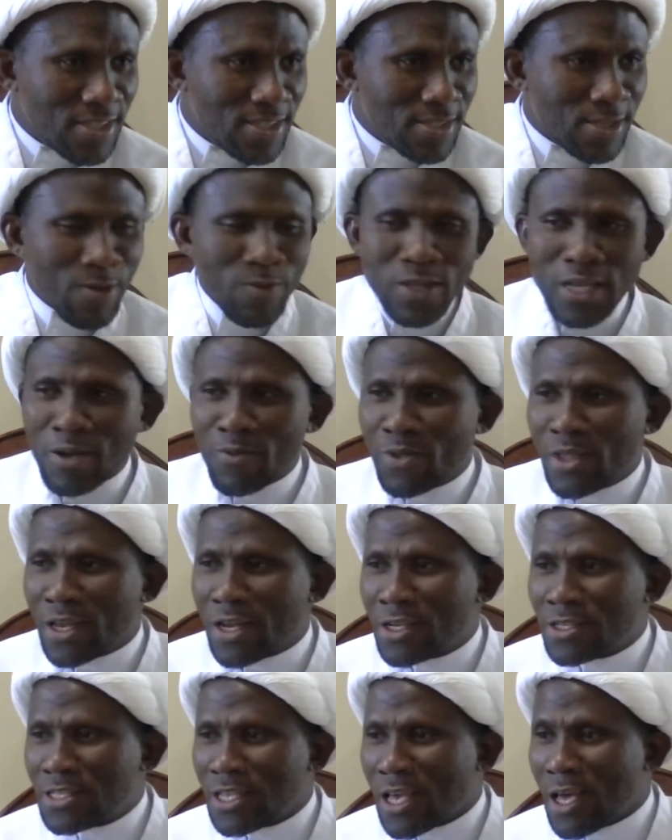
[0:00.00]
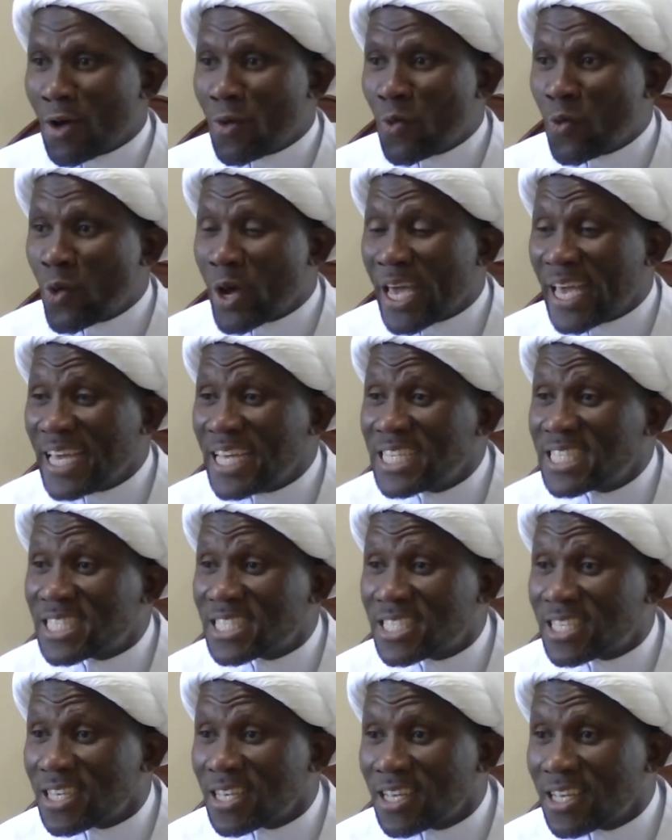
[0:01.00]
Sometimes there is a
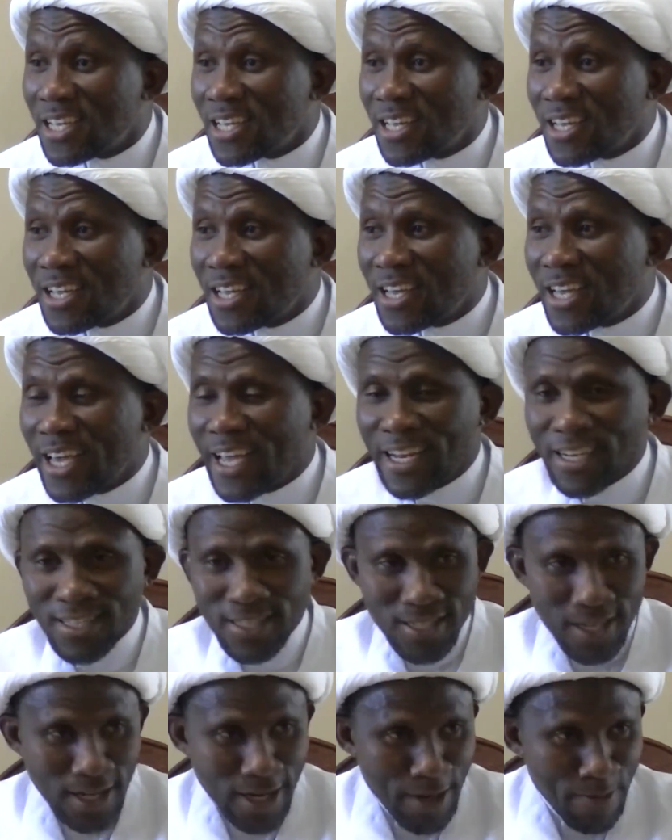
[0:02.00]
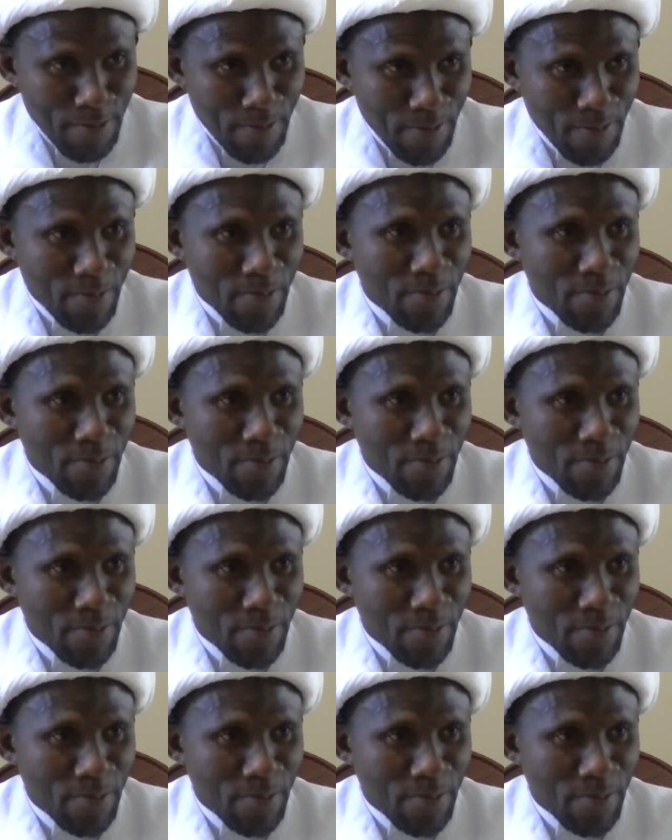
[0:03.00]
waste in time.